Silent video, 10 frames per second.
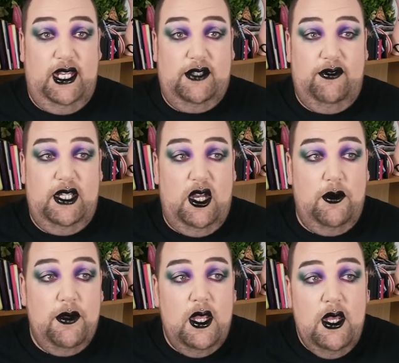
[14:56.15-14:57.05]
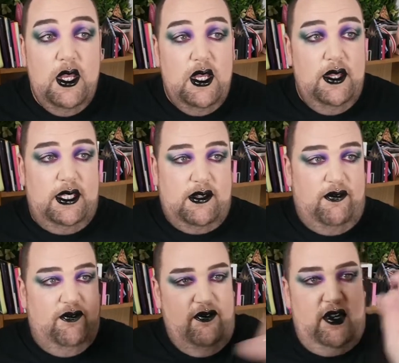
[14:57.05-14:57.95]
next video. There's a
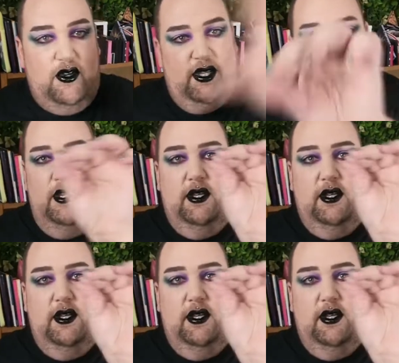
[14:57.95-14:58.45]
fly.